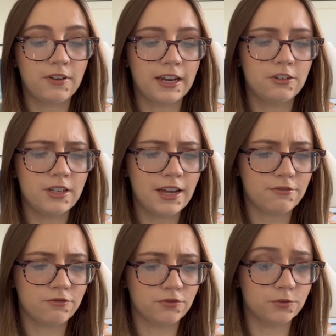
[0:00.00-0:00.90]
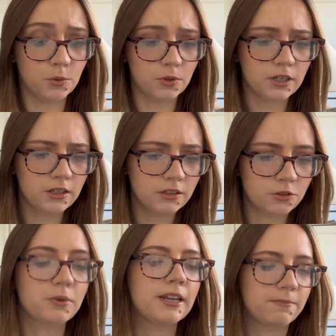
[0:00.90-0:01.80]
I actually have four,
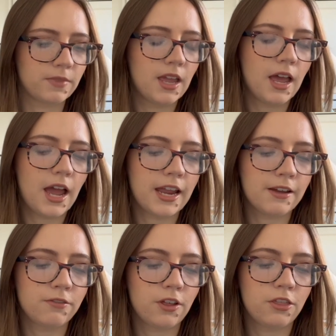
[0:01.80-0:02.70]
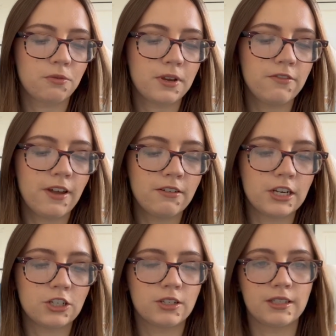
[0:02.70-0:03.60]
three. I have three
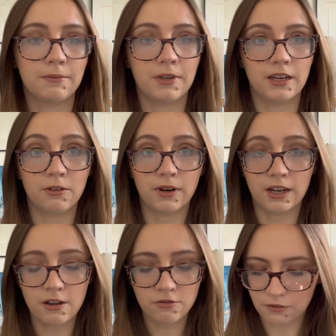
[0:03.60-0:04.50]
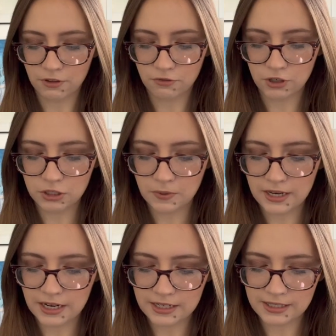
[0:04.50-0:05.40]
foundations I'm getting rid of. The first
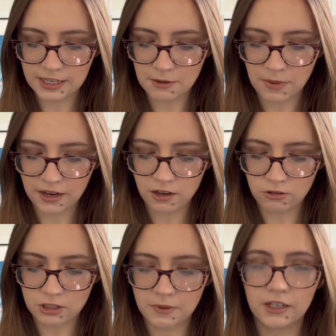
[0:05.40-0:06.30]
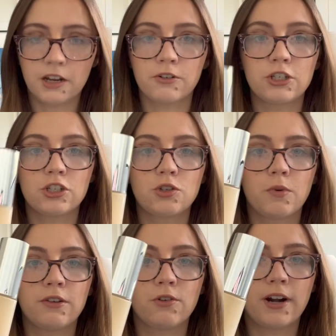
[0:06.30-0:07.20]
one is the Becca Ultimate Coverage
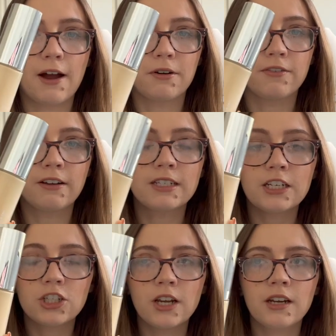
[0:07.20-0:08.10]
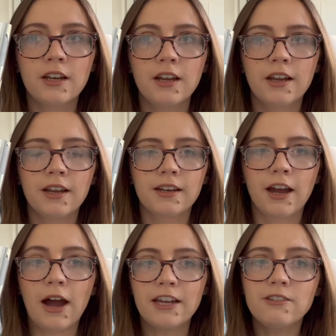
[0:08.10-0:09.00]
twenty-four hour Foundation.
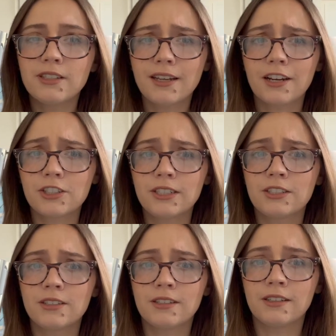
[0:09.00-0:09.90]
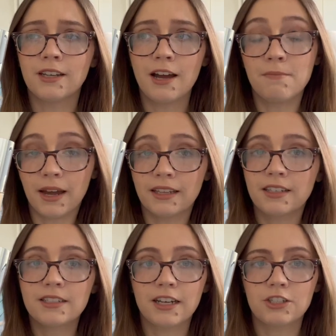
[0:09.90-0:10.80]
Now, I used to actually not mind
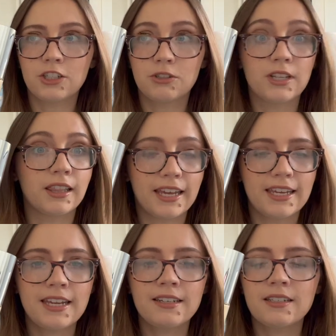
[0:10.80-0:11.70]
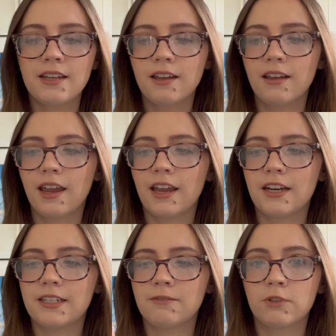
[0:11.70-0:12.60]
this. I actually used to like it, and
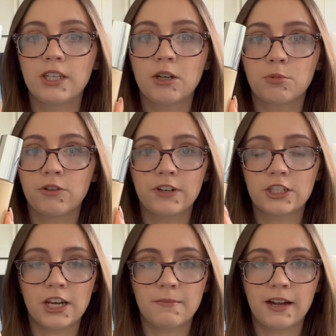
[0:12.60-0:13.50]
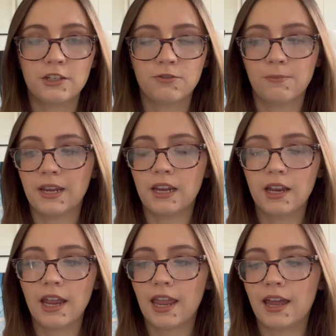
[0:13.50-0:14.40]
it was like a perfect shade match for me.
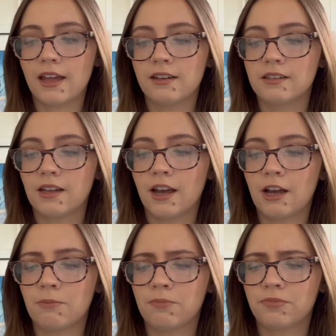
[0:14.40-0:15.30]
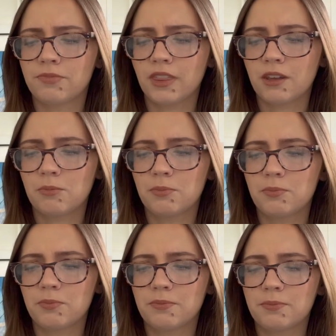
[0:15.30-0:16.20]
And, um,
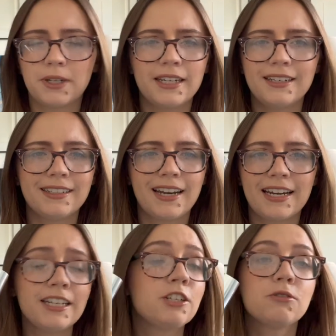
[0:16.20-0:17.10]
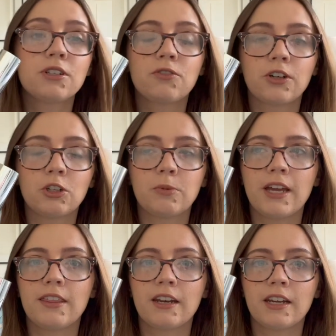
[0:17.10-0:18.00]
but I didn't use it for a little bit,
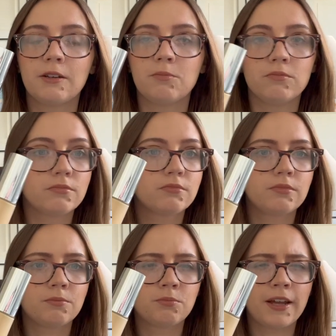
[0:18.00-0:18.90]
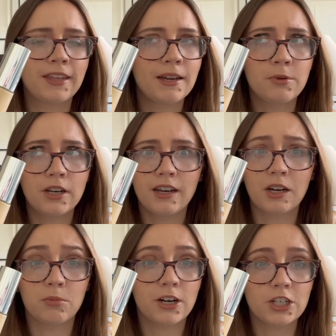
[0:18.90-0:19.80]
and then I, I think I put it in like
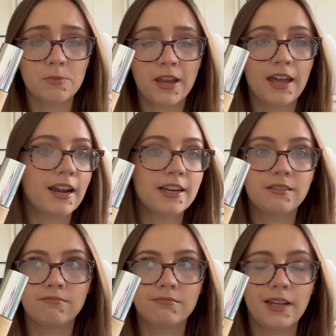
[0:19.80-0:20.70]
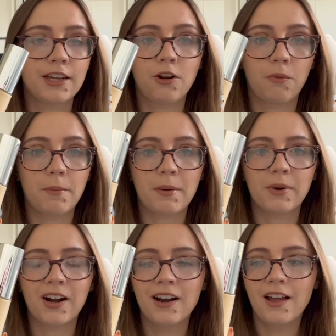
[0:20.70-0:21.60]
a project pan. I, I don't
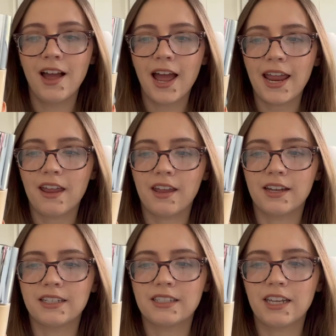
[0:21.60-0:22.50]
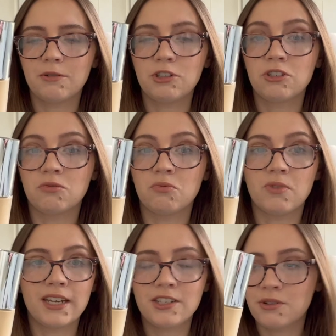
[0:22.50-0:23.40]
remember. And it was just
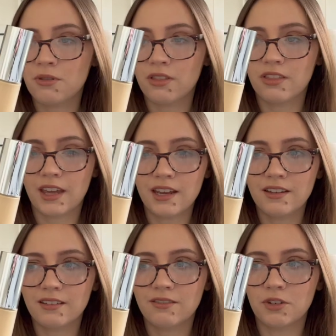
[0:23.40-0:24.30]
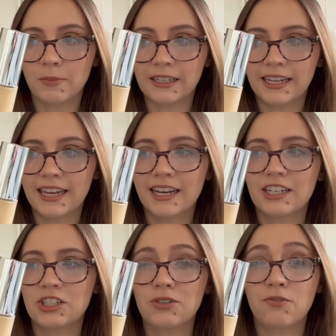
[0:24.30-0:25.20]
way too thick for my liking. I
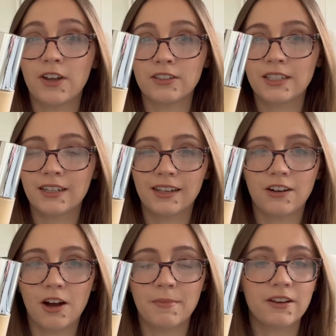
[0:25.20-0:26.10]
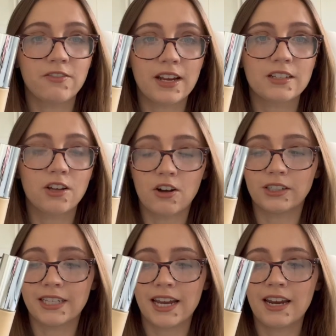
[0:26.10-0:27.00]
just felt it like on my face all
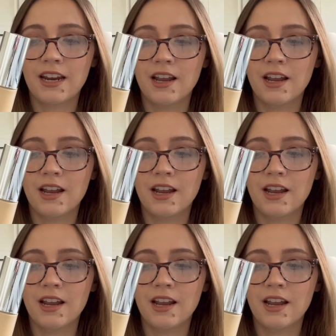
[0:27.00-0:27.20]
day.